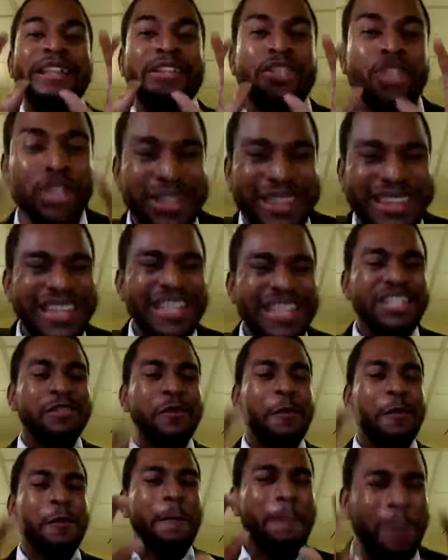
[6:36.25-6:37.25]
To this
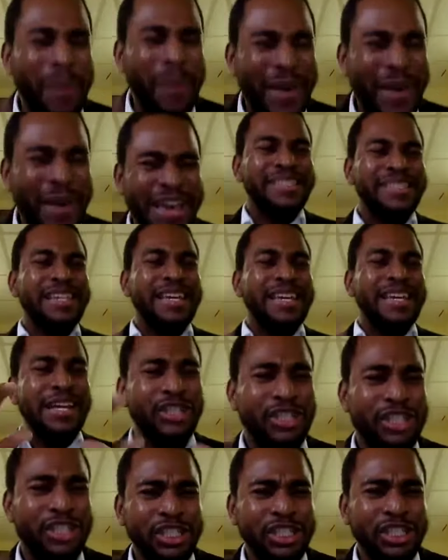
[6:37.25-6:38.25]
basic and
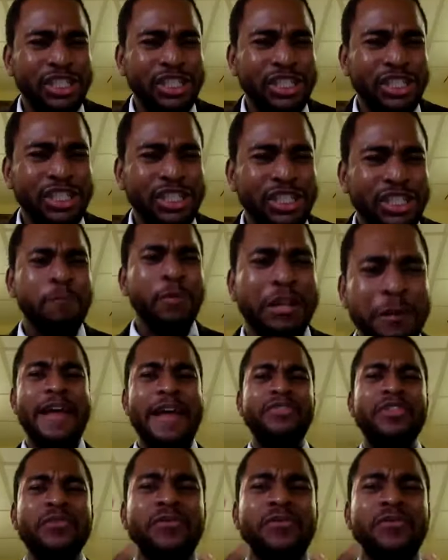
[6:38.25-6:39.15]
simple command,